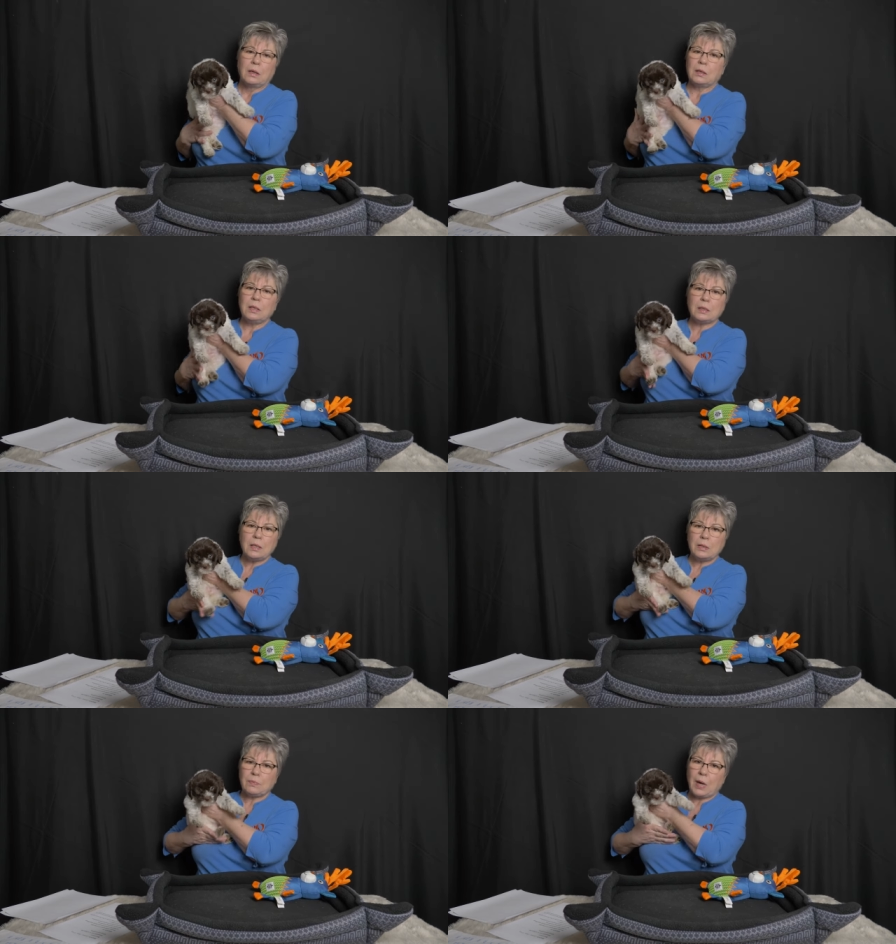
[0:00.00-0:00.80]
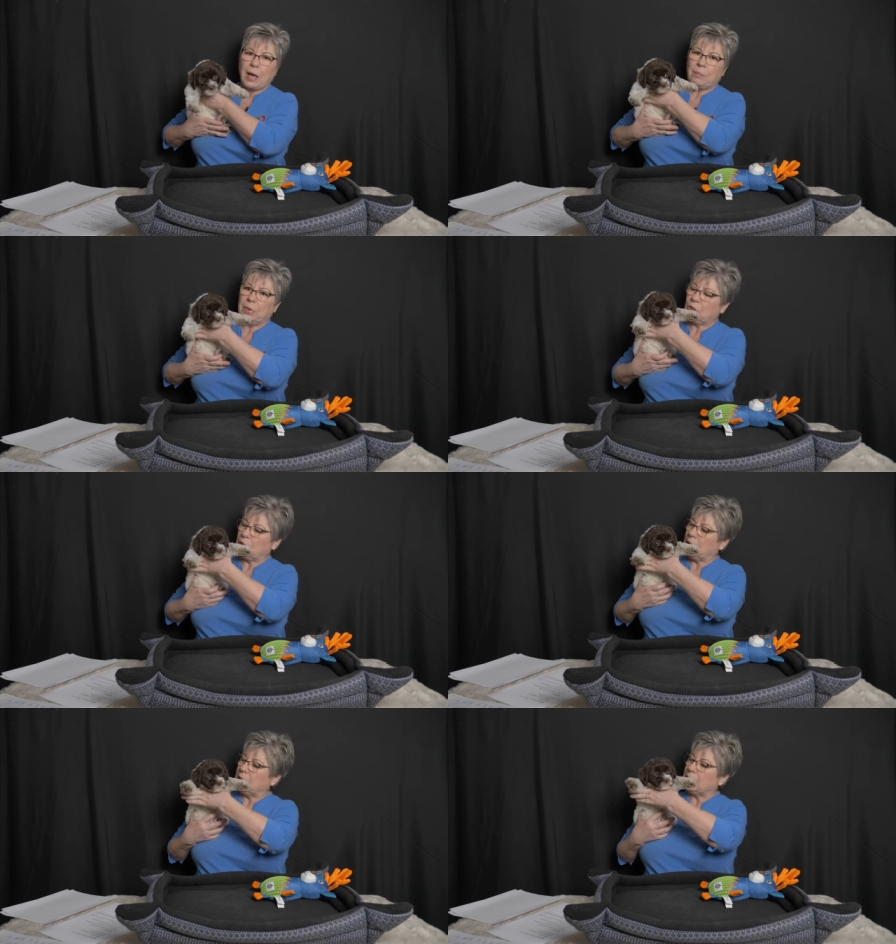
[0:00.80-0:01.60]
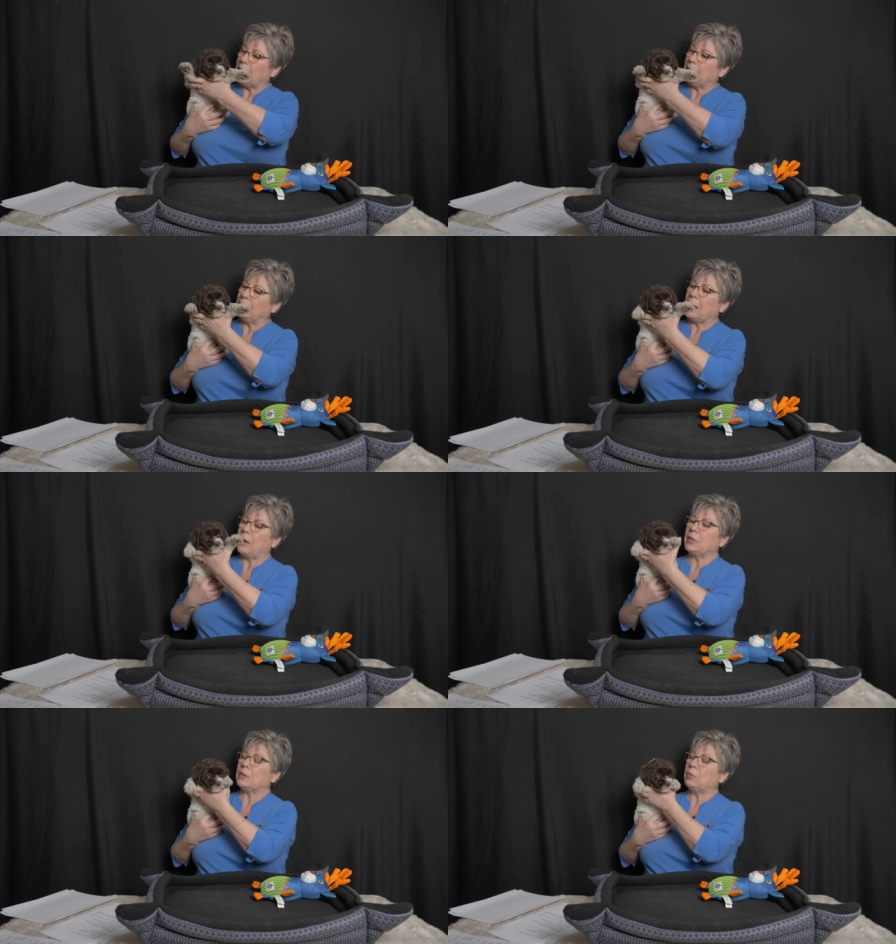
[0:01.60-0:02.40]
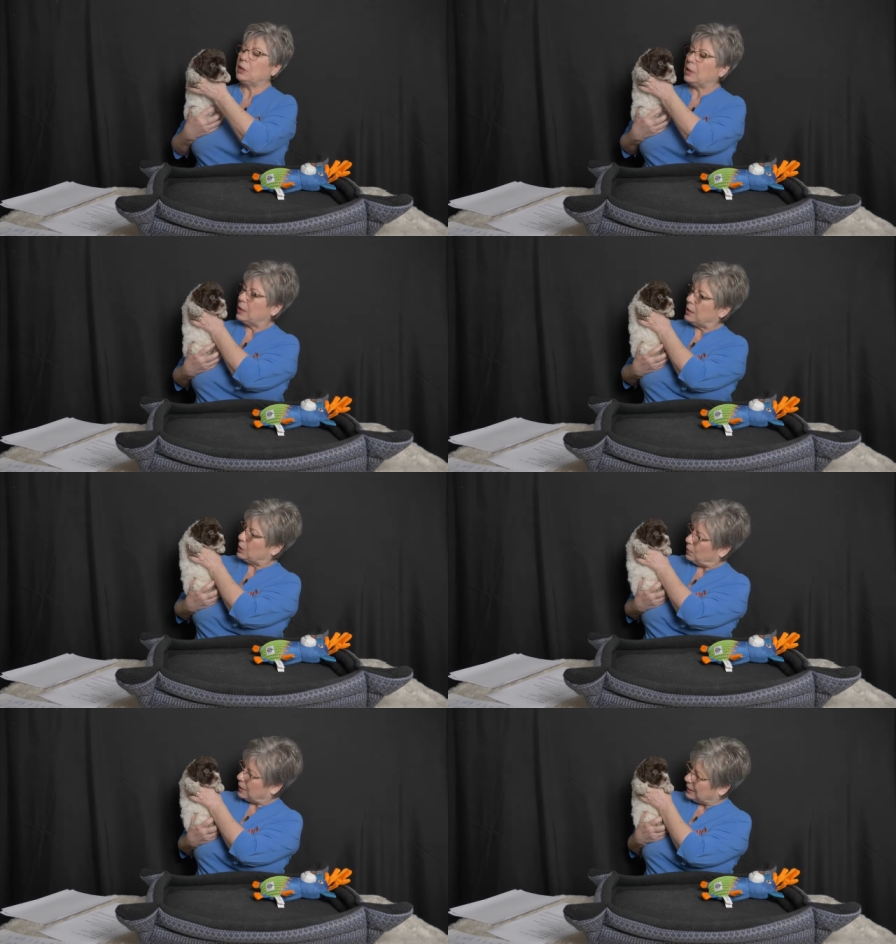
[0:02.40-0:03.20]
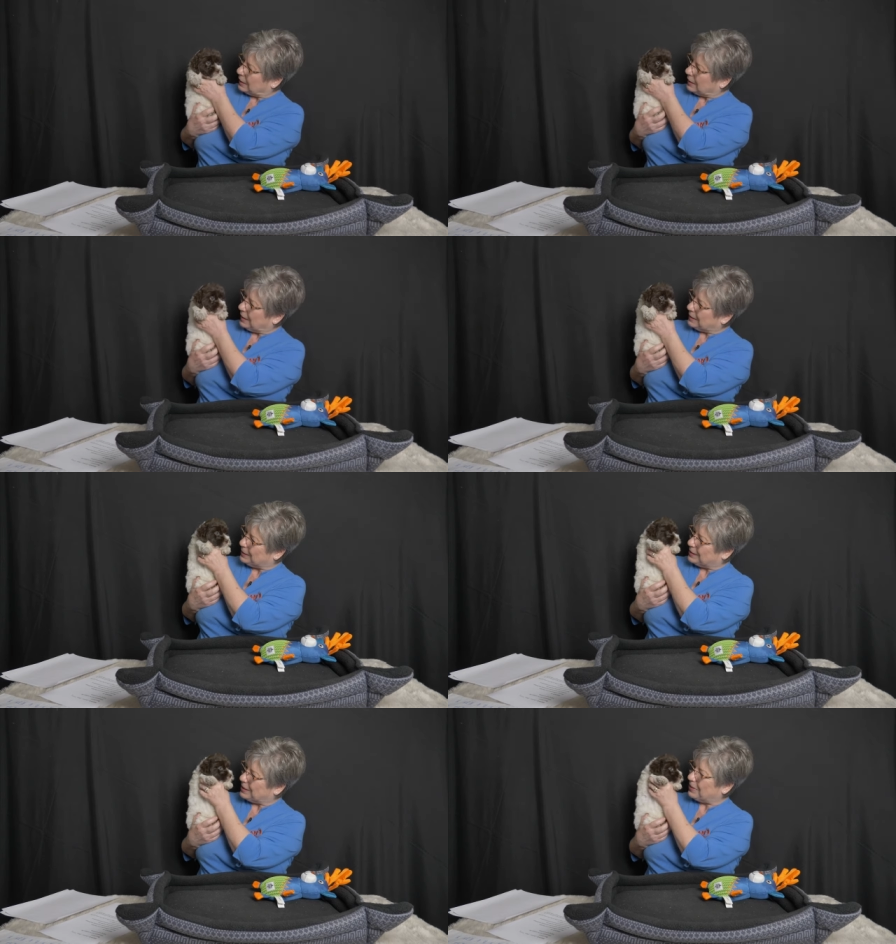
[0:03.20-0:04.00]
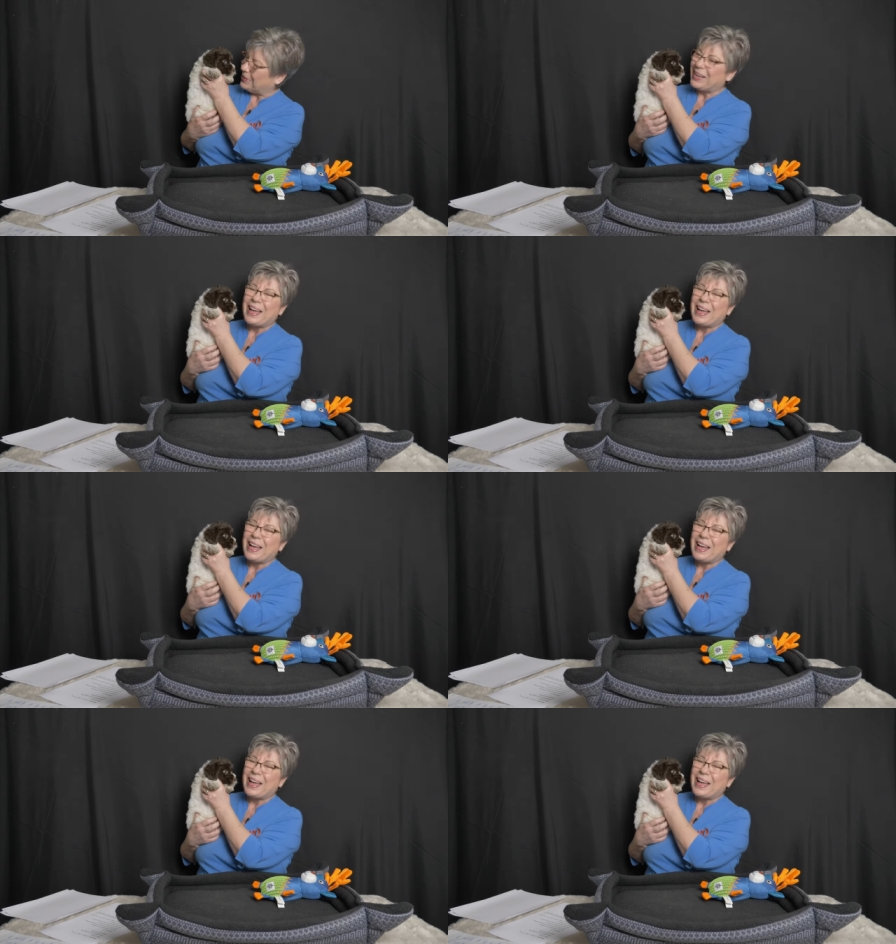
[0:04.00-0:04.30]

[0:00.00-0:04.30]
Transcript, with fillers: Goodness knows why, but she decided that was really an interesting thing to do.